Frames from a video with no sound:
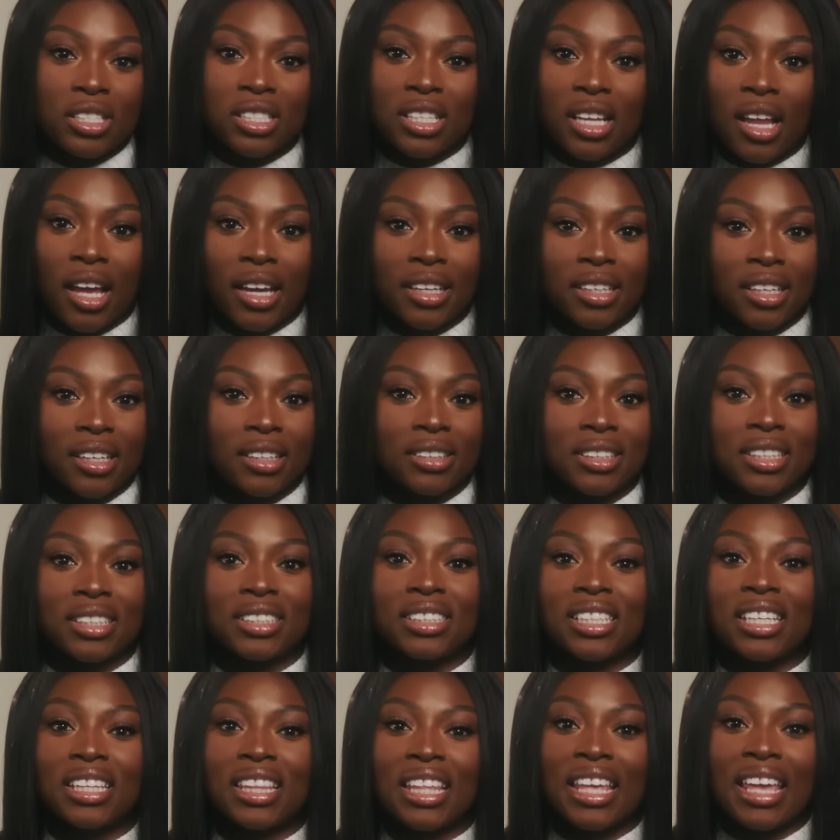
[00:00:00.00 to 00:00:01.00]
slider to
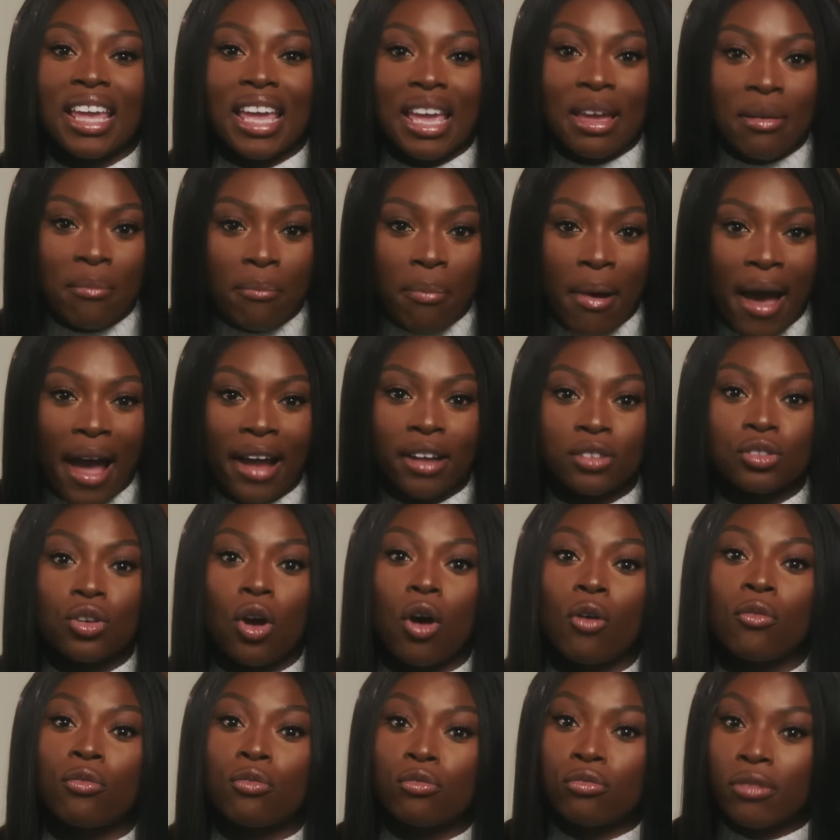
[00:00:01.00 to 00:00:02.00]
see the impact
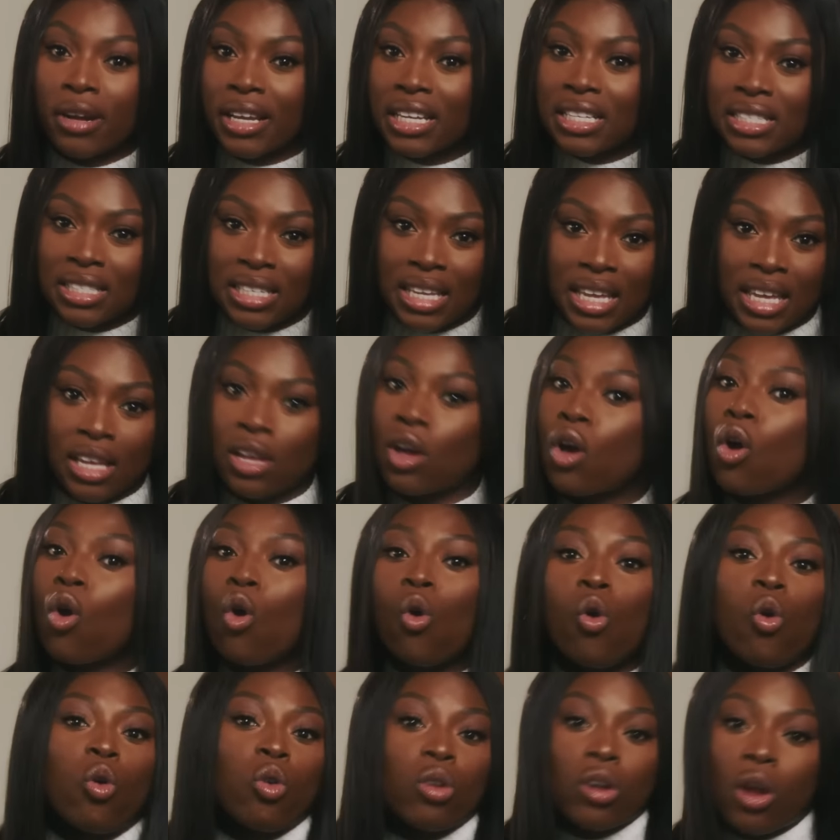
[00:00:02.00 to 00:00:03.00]
of raising
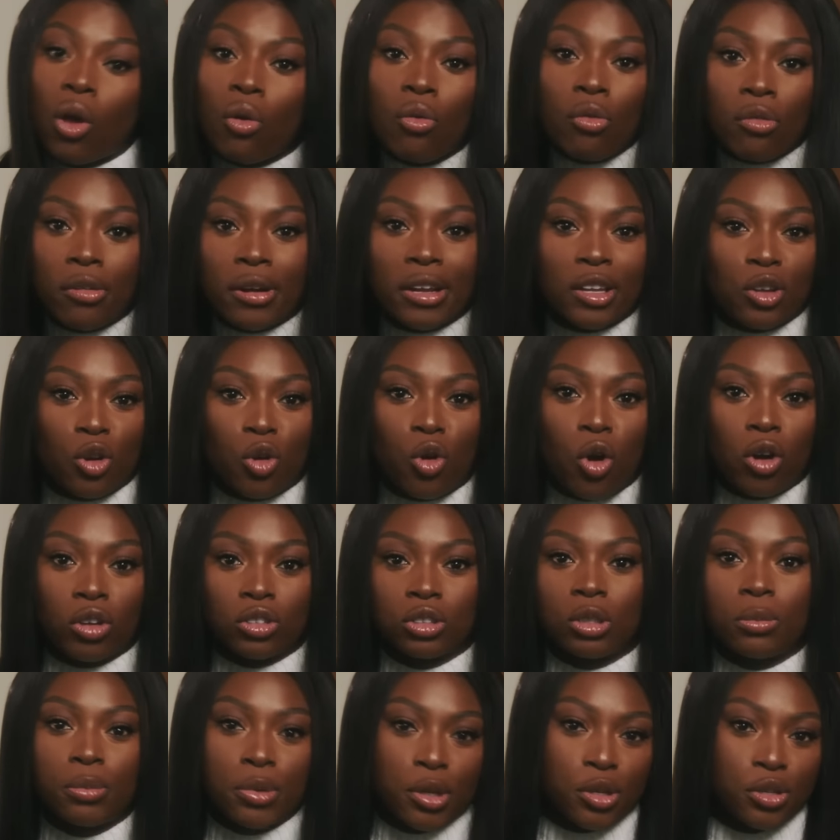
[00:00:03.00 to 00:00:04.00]
or lowering your
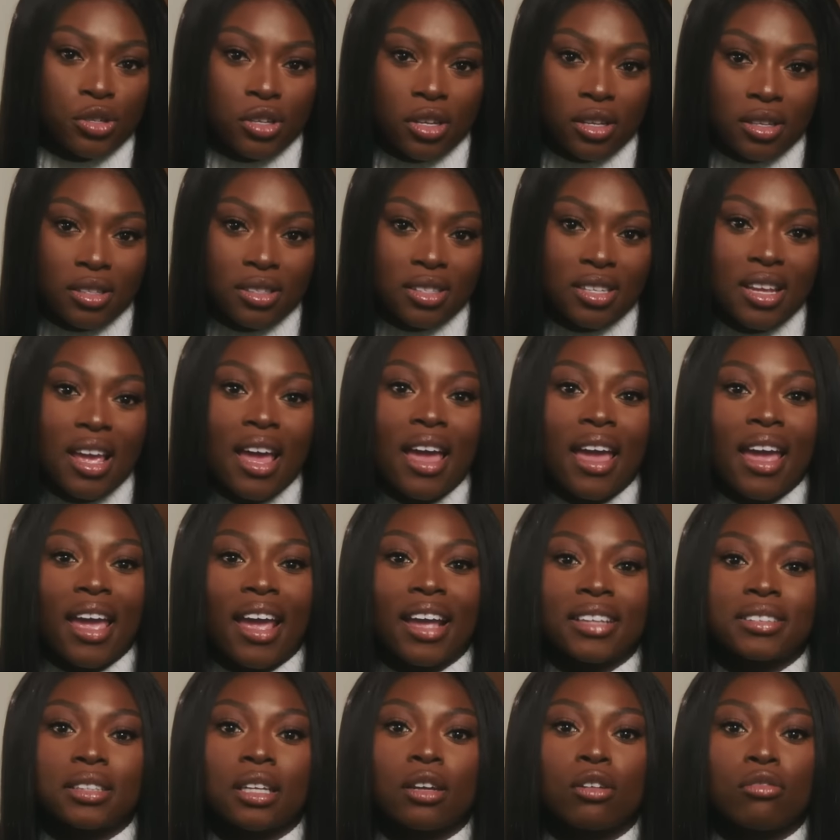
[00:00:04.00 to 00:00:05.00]
contributions.
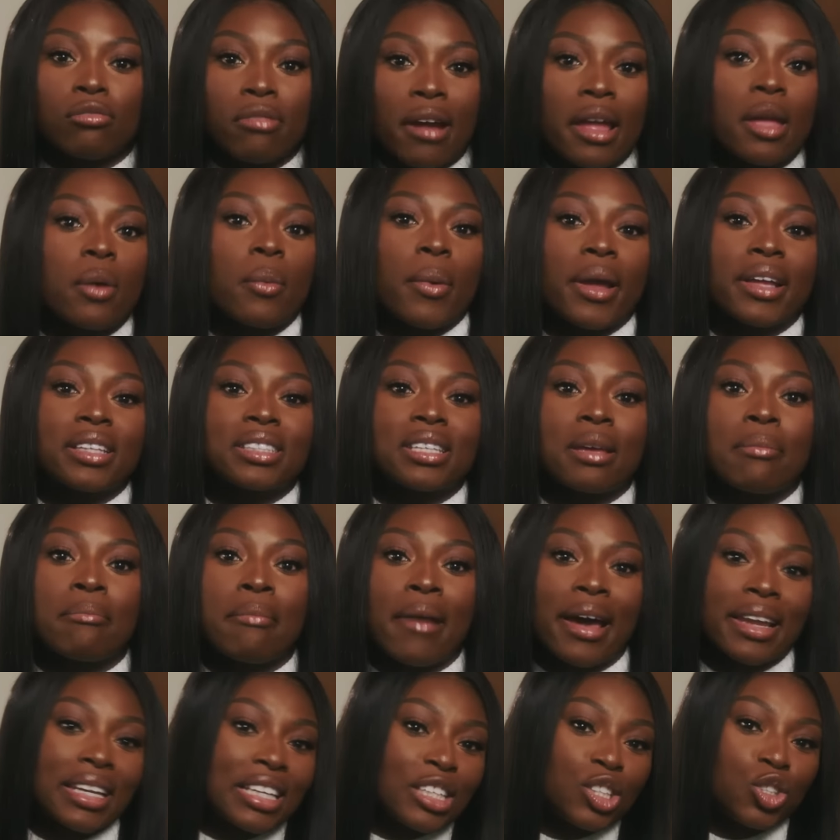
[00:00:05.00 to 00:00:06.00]
It's a great way to
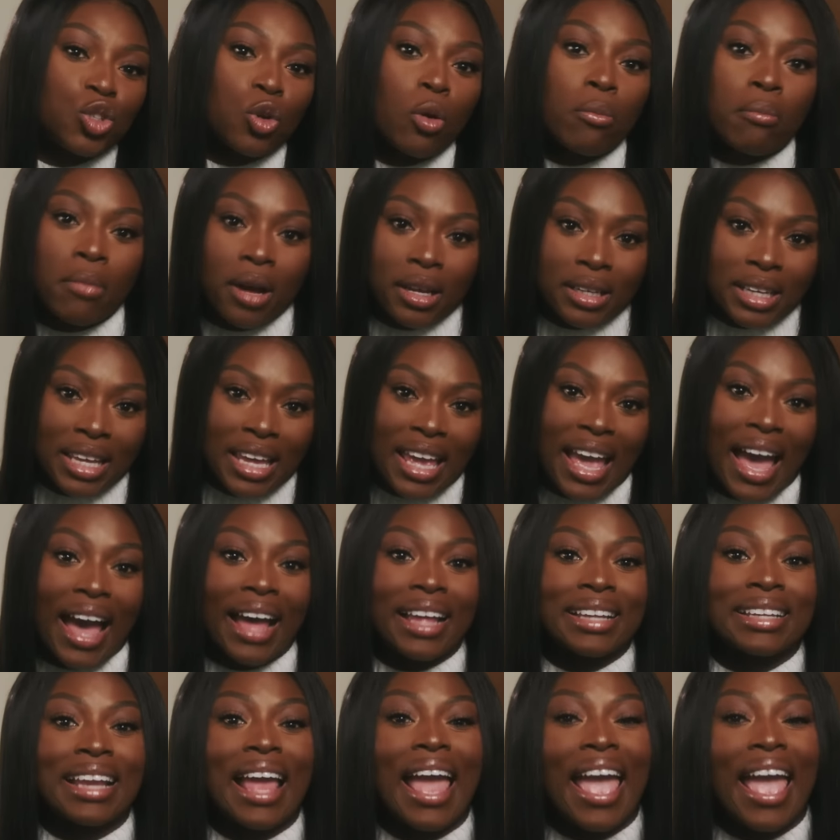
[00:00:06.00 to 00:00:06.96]
manage your money and